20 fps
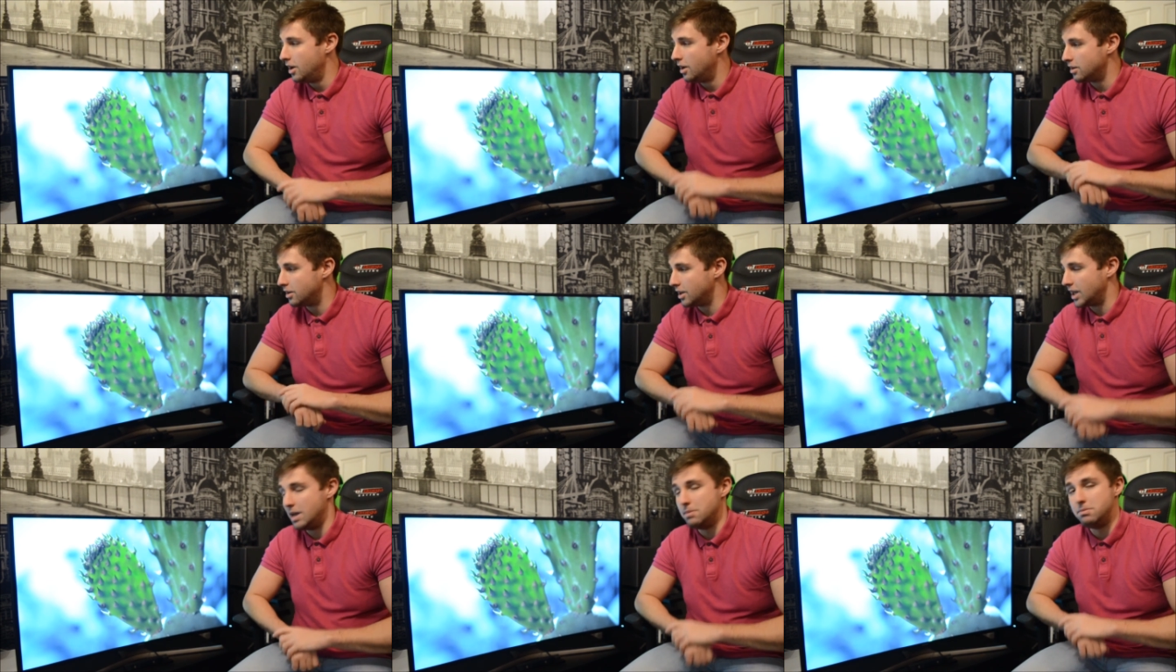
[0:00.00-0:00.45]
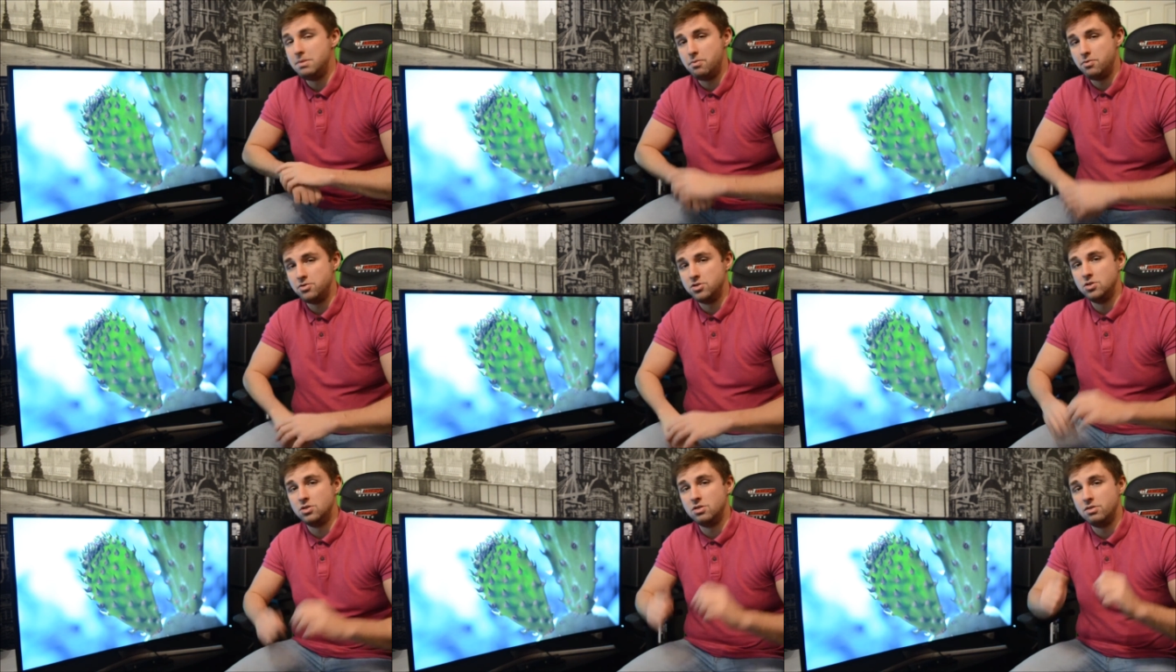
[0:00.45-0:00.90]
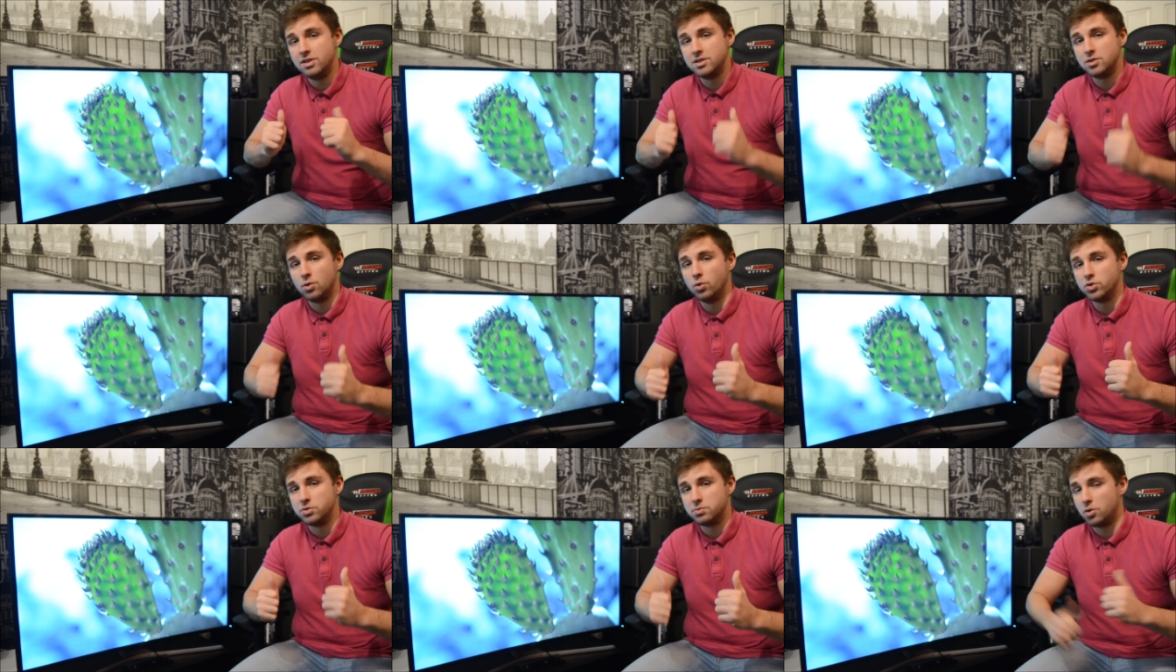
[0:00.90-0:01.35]
to keep me producing this
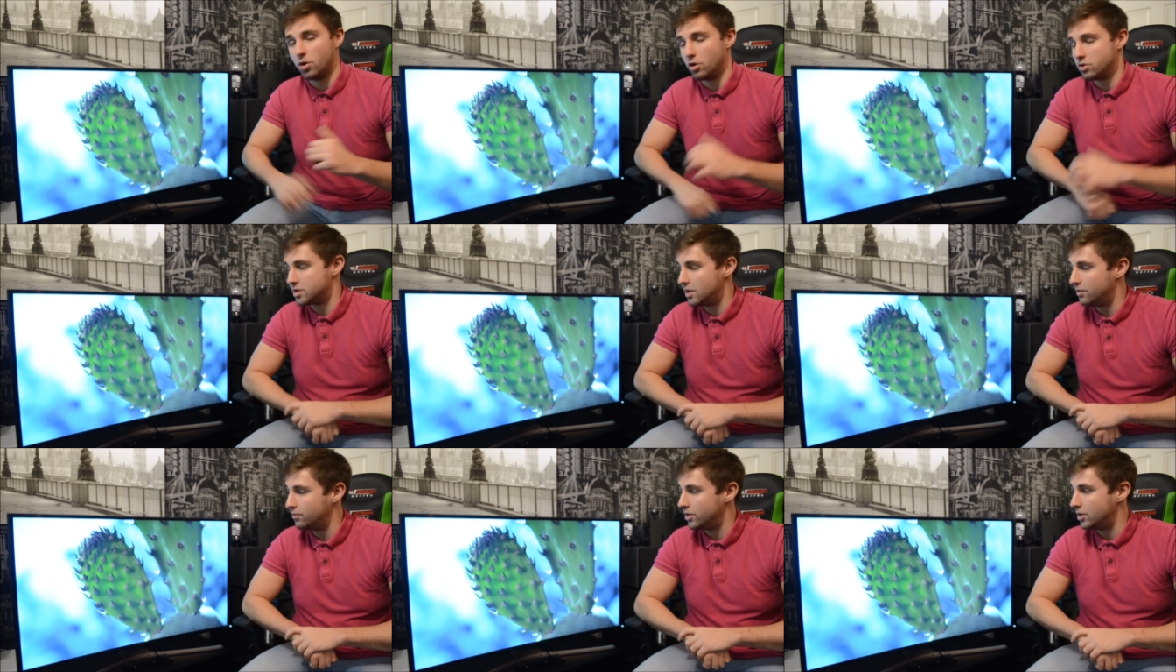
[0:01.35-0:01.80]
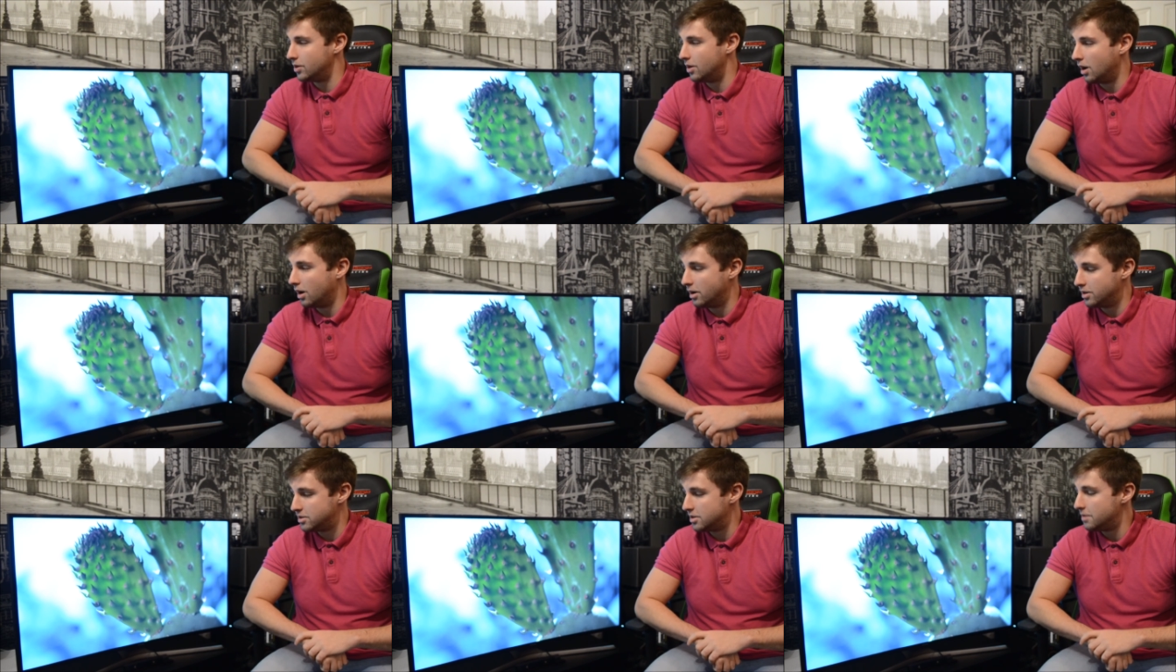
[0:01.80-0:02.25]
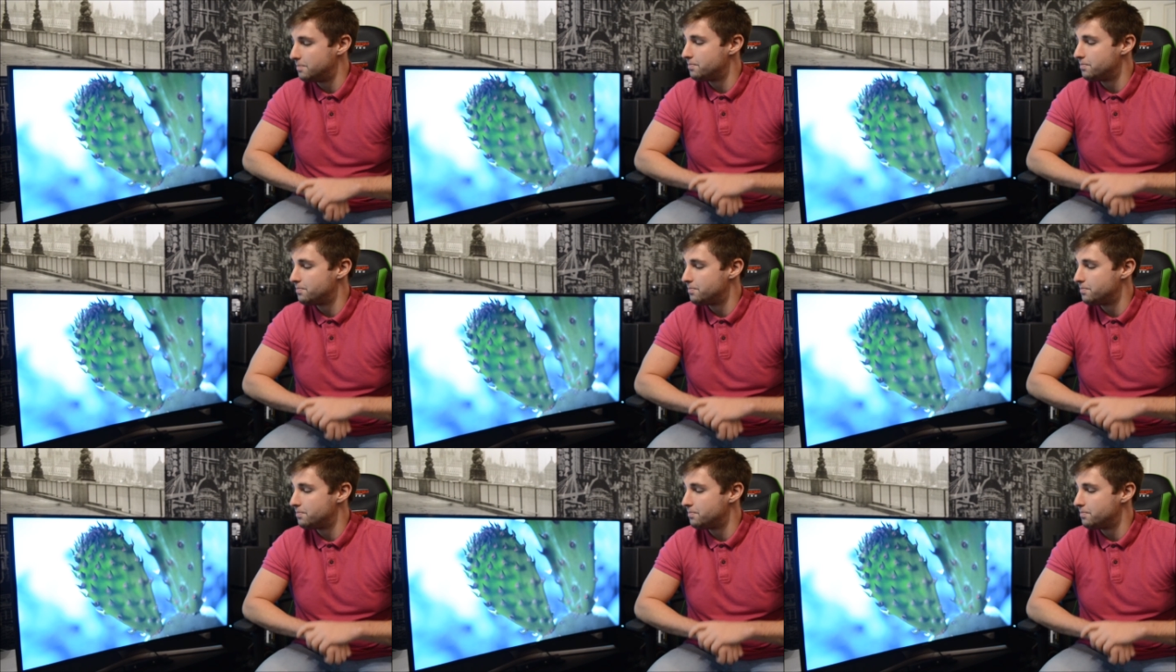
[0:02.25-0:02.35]
awesome content for you guys.